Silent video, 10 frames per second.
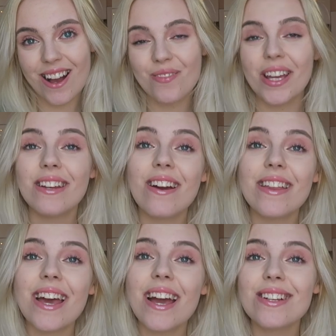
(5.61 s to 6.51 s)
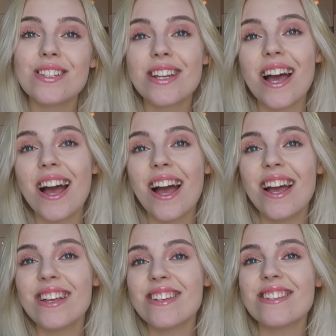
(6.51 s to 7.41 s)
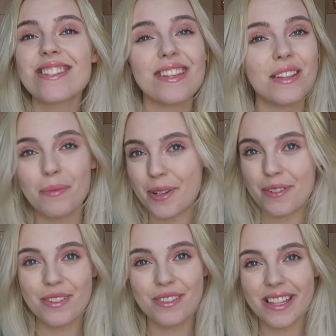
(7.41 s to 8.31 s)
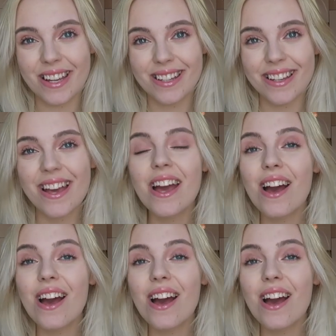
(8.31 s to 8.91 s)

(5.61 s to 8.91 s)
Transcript: comment, and all that jazz, and let me know what you think.